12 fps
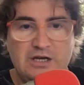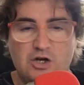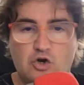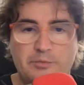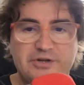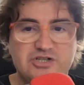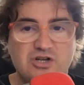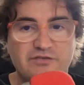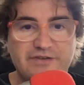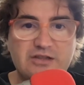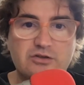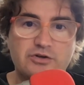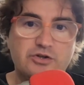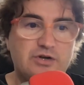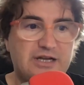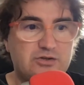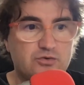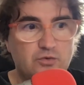commercial vendor, you
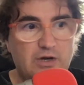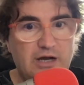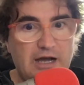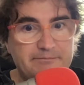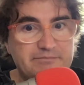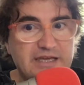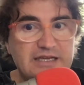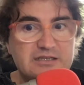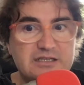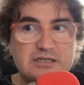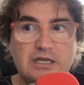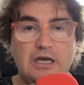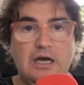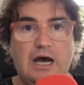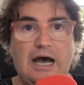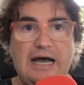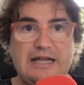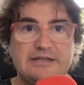had to update it,
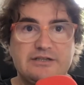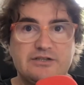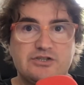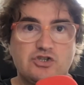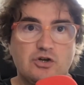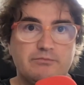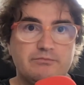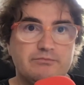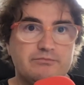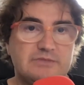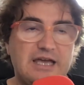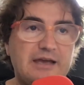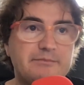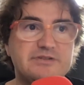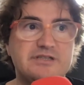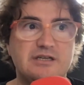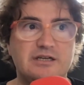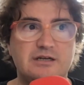and
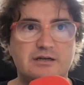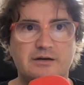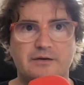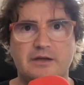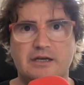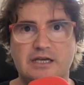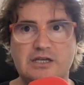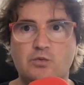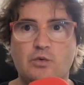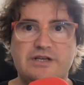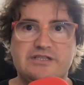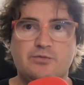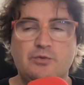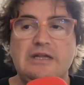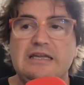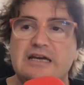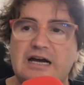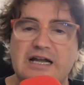sometimes it was
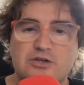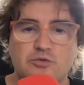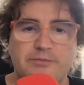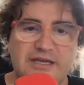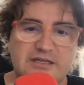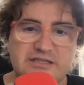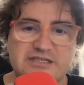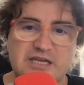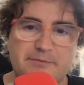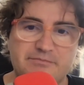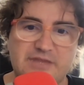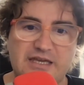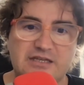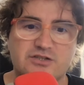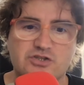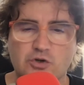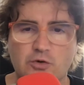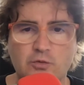really hard to make this update.
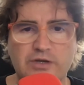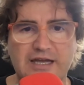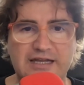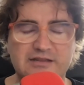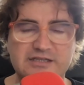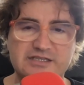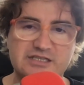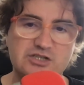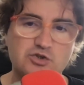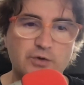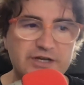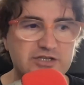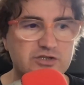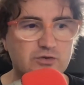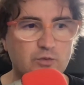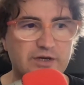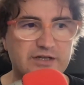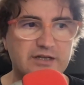So we had this situation
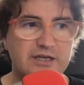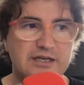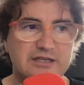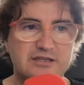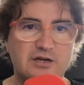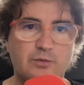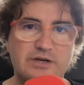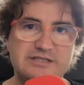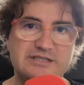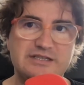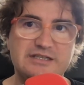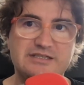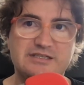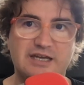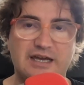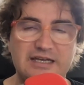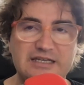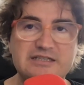when there was this
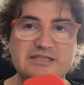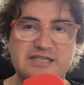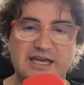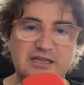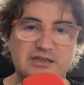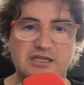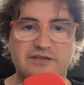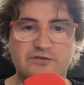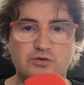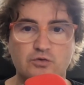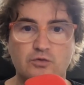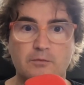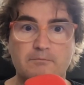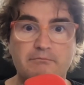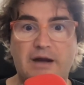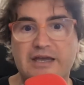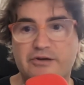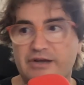incentive to
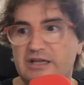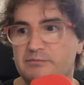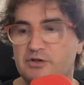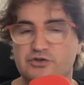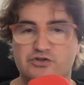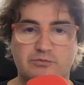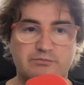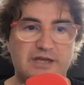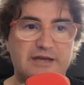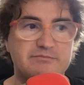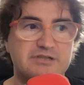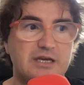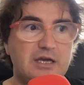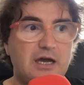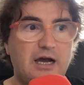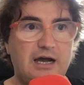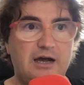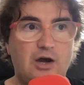migrate, because sometimes
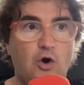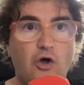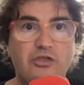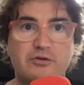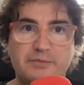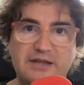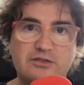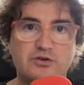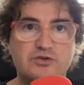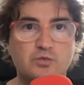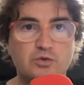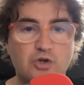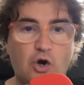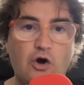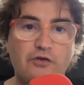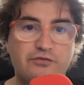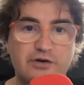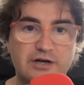other vendors would
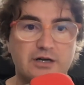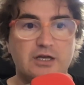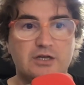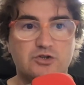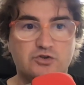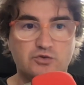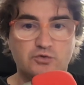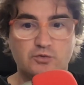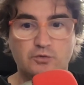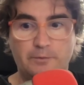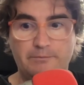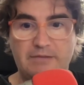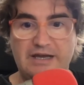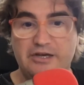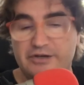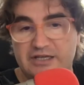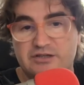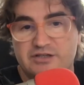offer to
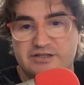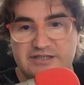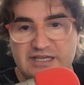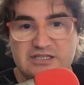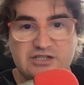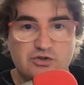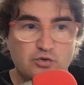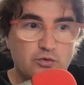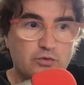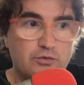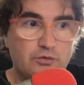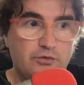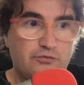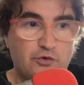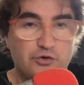migrate the data for